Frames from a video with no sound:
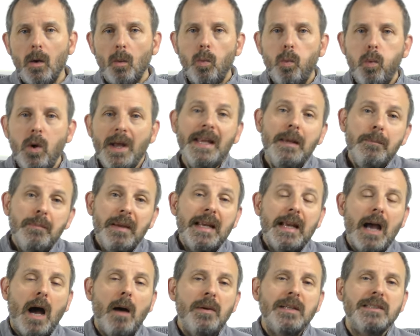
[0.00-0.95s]
We
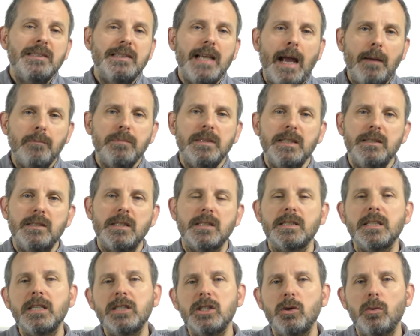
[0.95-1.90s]
become adapted to
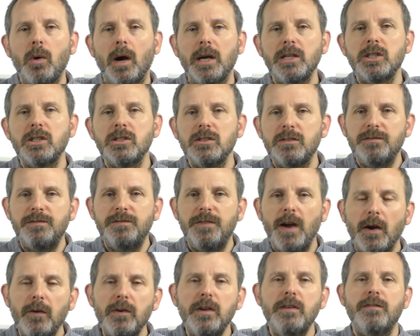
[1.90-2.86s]
situations
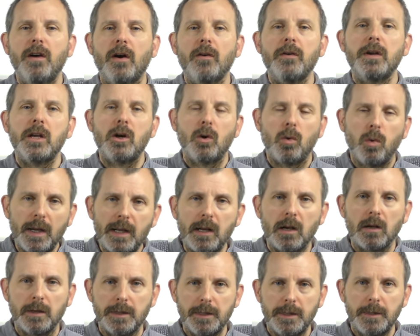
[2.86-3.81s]
very, very
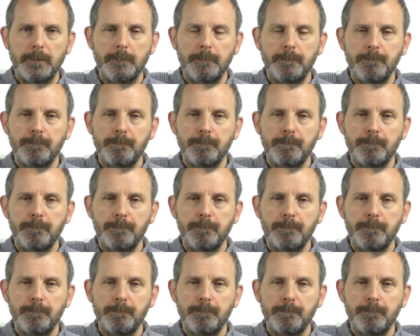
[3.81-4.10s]
quickly.